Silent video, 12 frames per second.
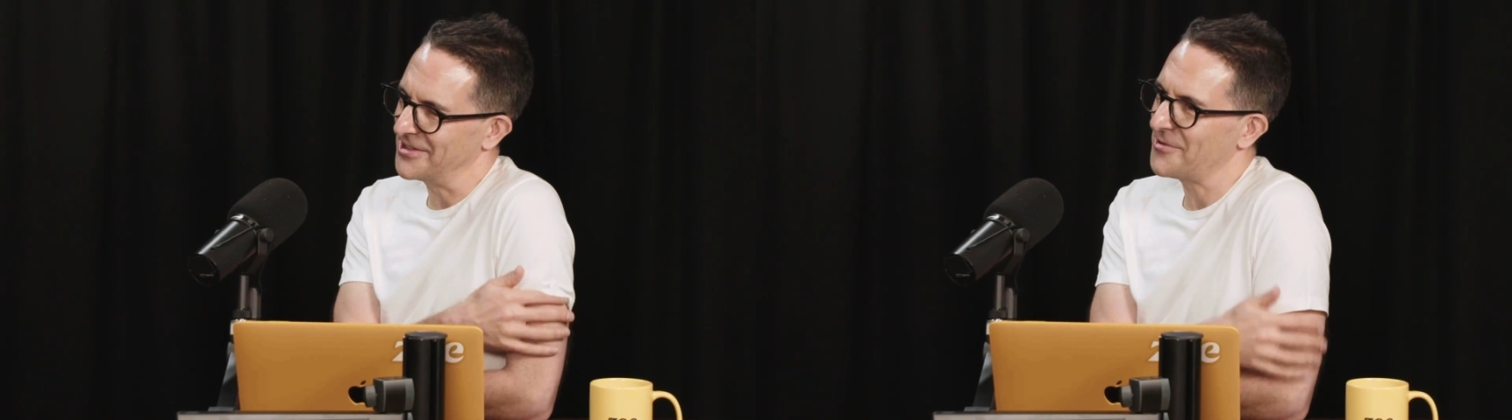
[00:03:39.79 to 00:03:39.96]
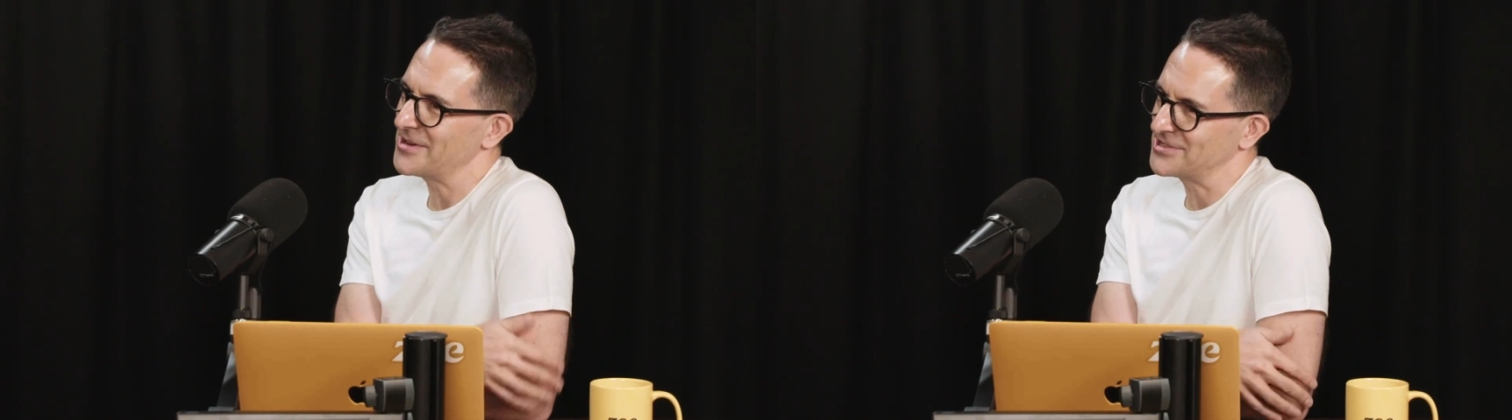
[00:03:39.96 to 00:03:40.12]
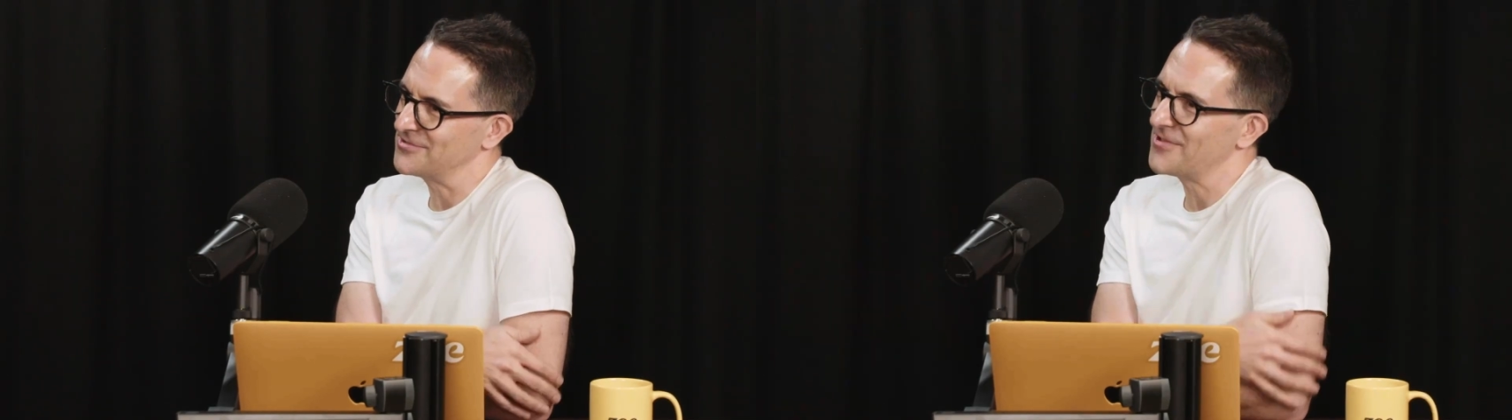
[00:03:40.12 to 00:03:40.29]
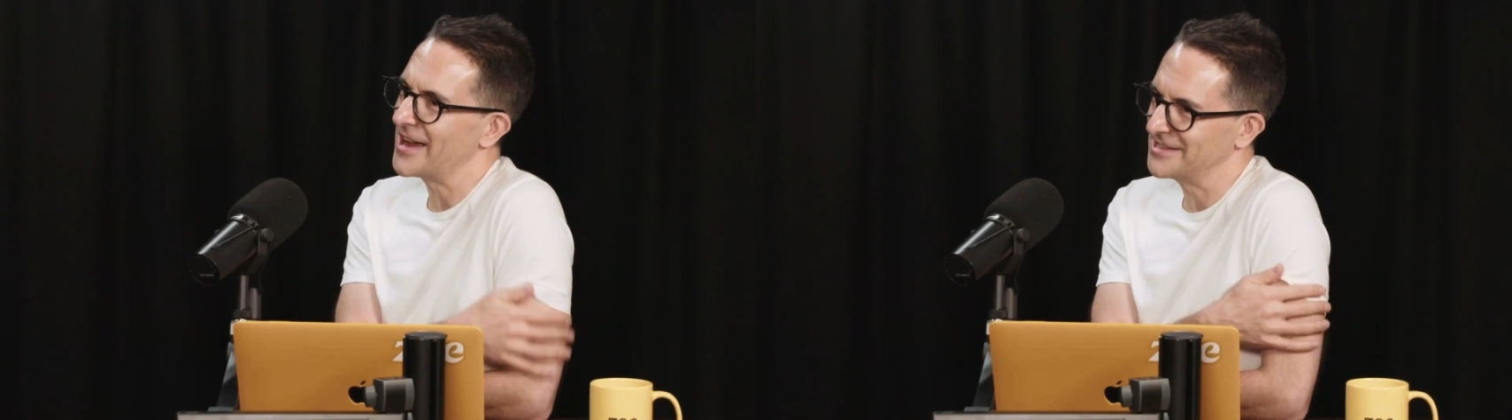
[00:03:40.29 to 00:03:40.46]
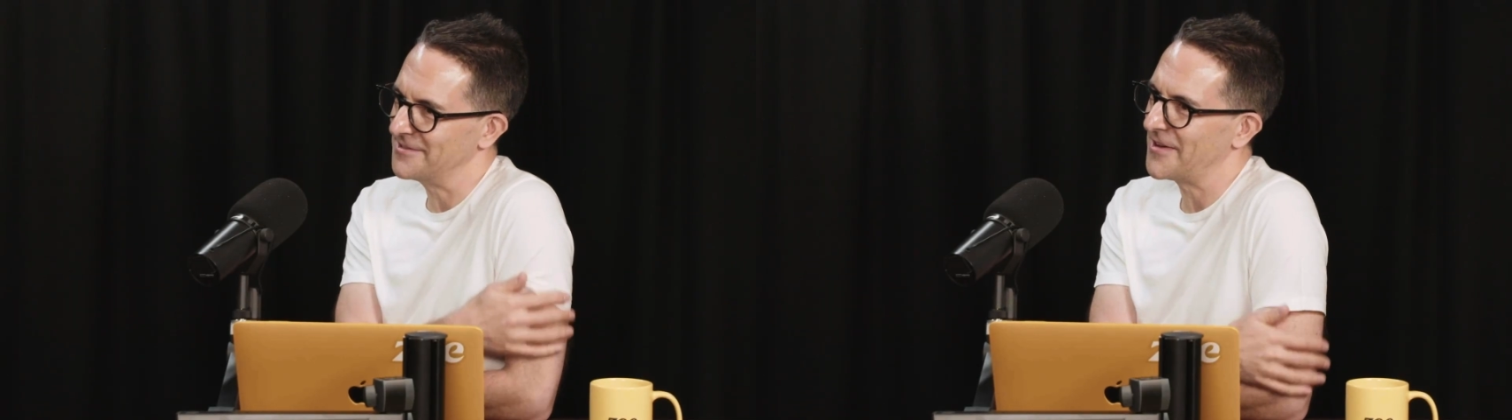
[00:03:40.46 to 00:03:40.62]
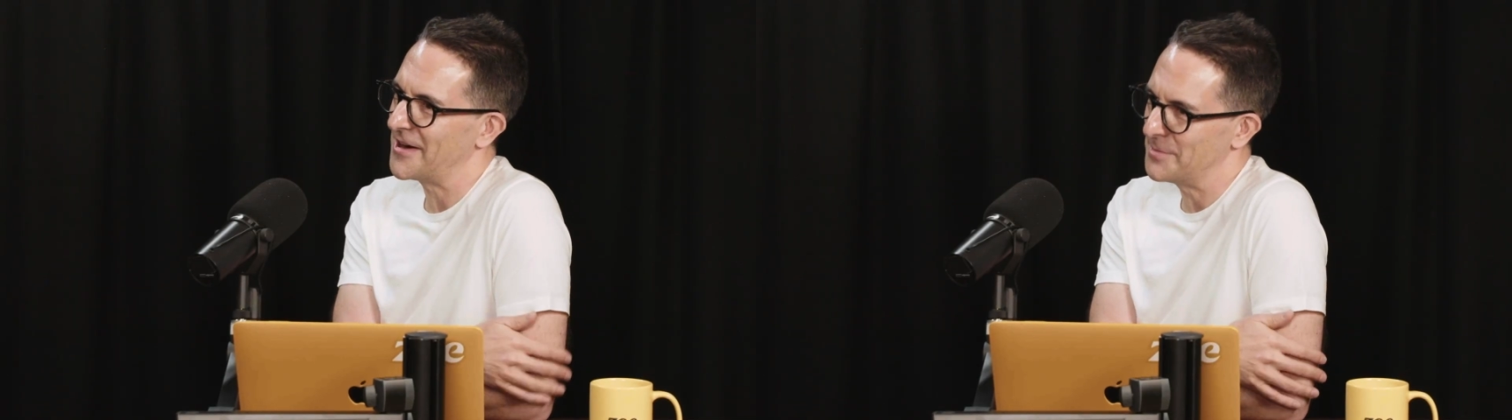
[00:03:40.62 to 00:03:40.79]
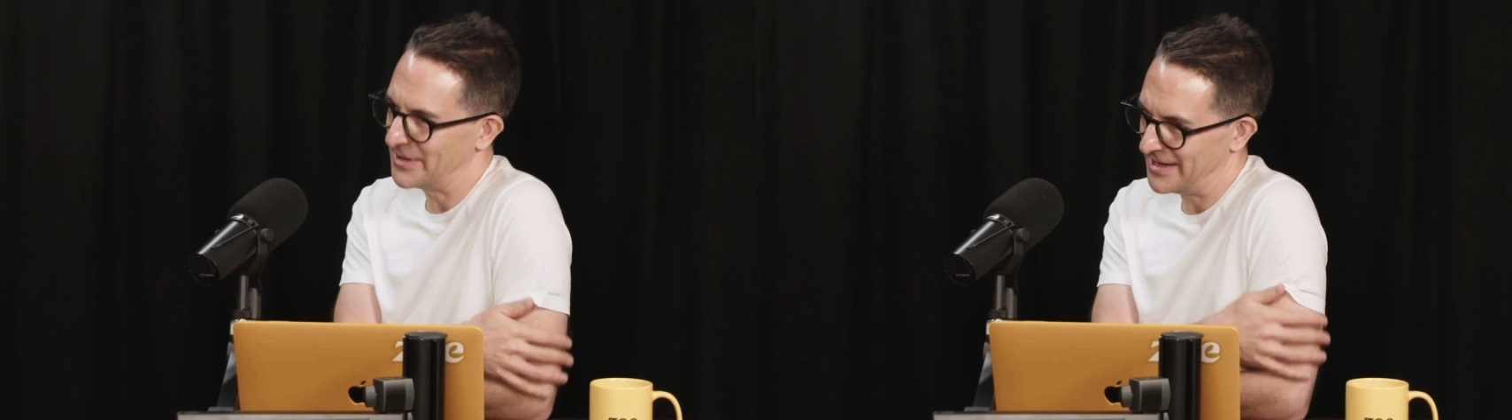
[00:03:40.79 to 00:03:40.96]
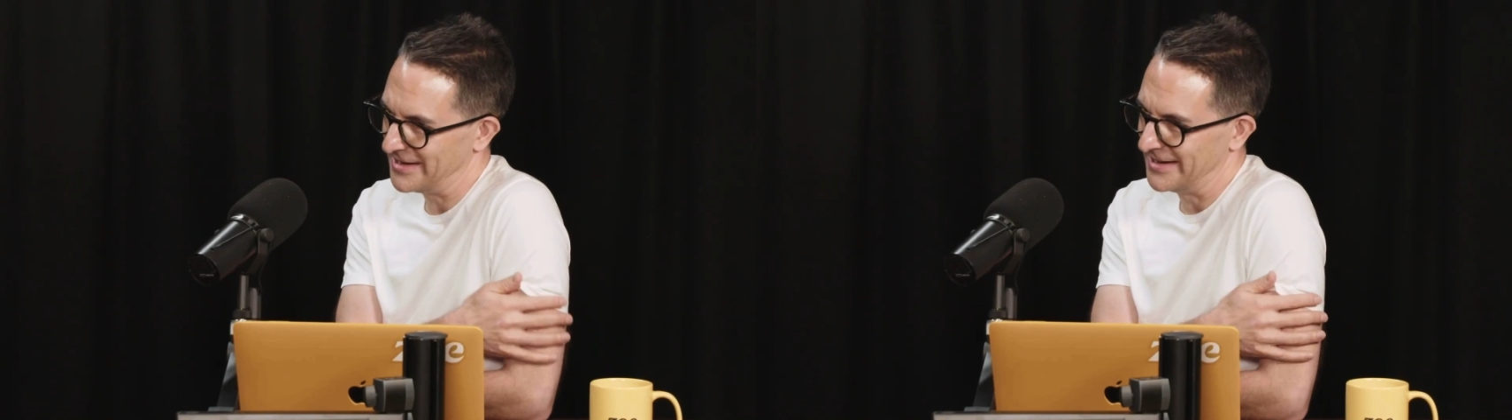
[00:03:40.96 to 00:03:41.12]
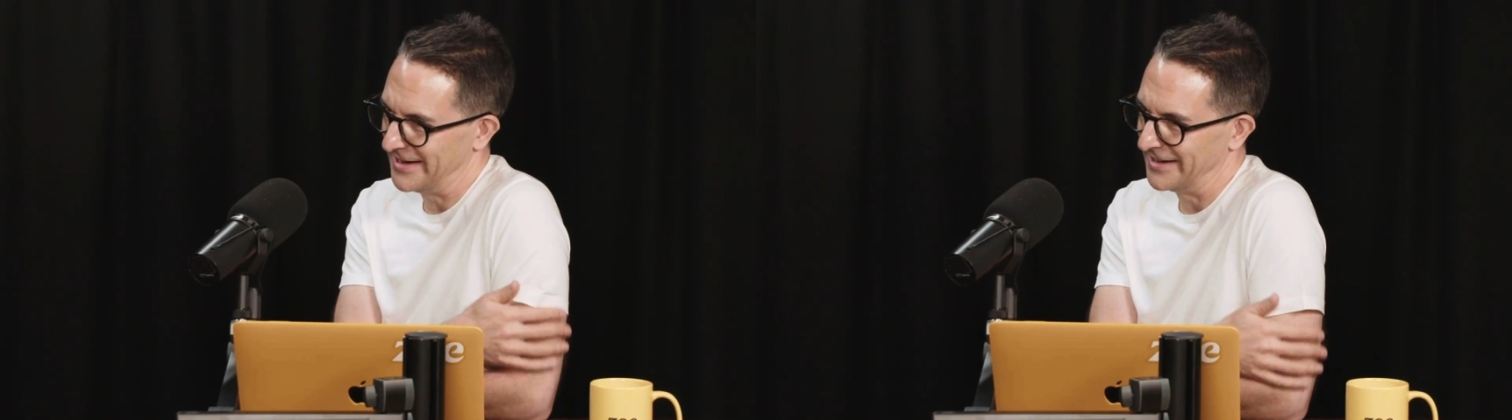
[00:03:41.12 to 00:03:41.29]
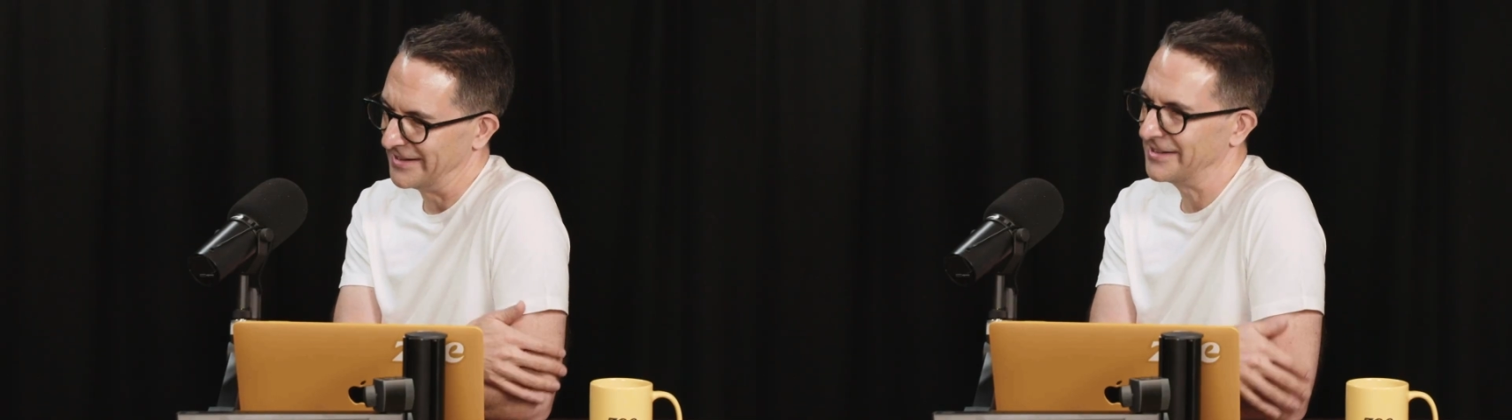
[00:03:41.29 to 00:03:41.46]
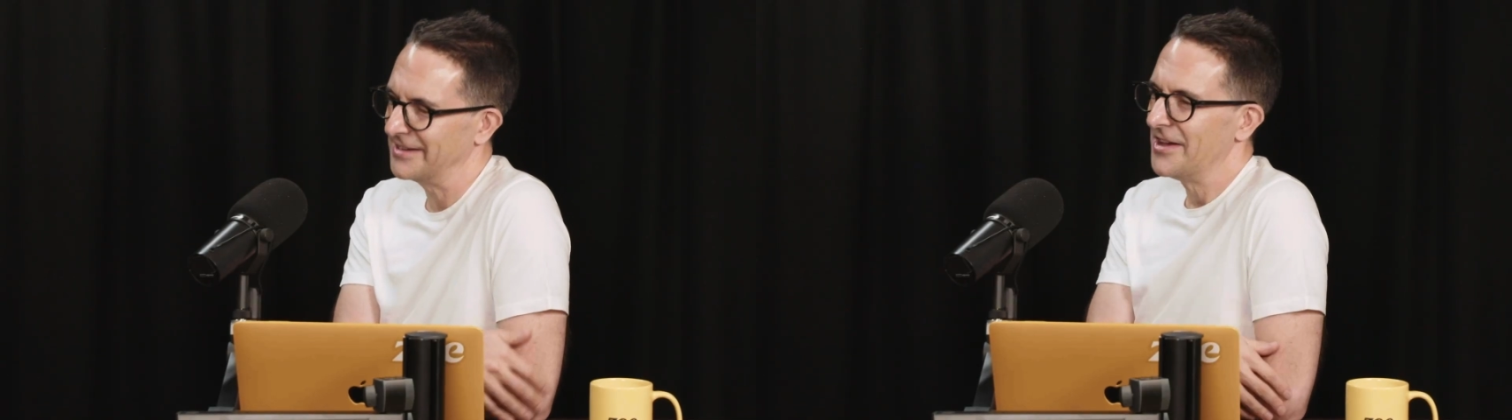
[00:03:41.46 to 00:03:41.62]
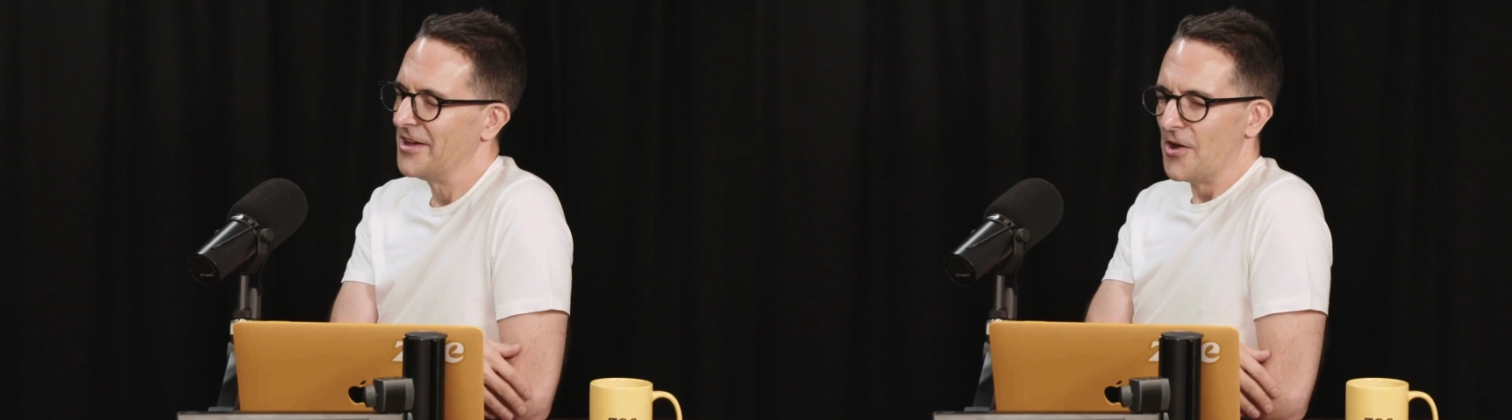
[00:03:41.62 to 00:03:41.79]
the question right at the very
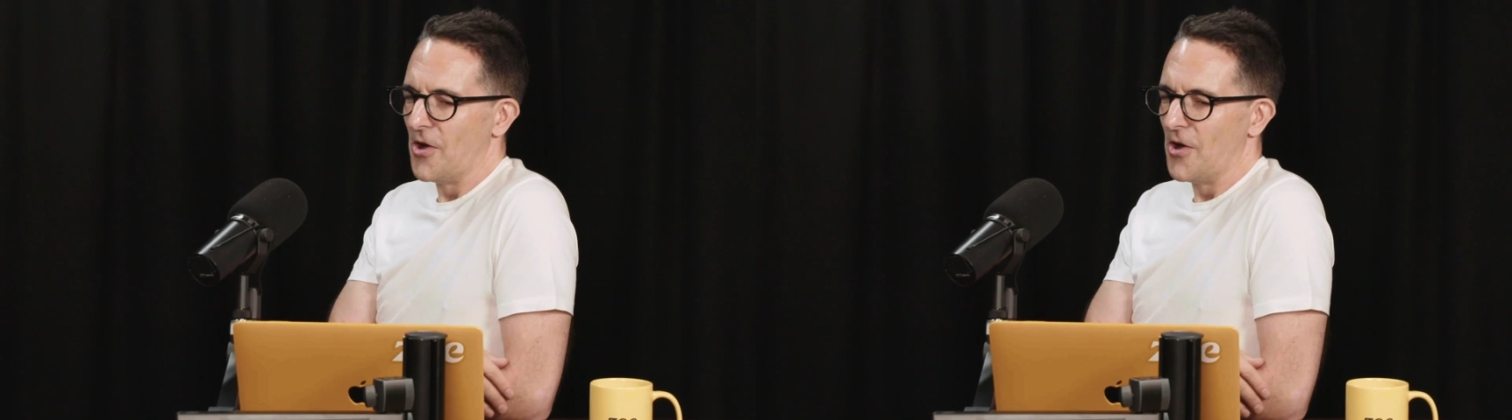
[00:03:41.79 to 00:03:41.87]
beginning.